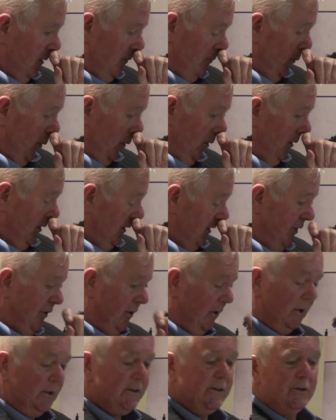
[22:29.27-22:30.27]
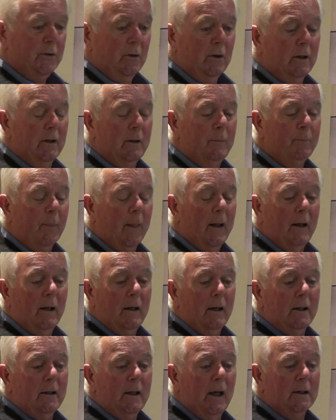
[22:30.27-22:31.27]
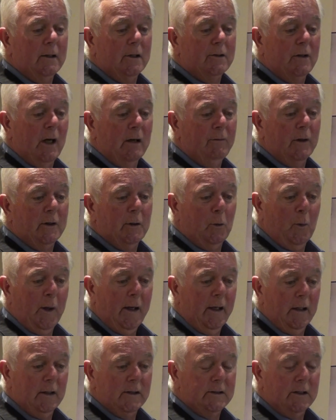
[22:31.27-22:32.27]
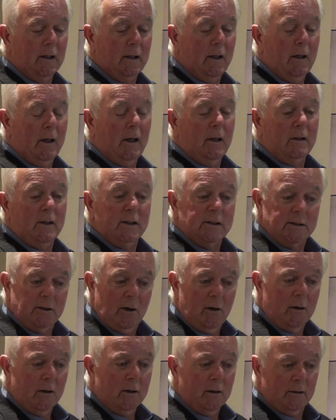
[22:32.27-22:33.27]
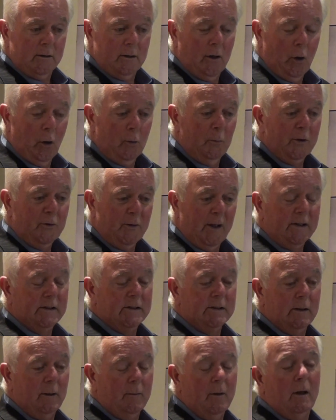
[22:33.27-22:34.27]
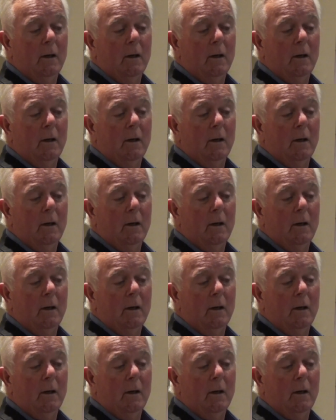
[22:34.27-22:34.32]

pulled the short straw and had to travel to Wales to stalk the home address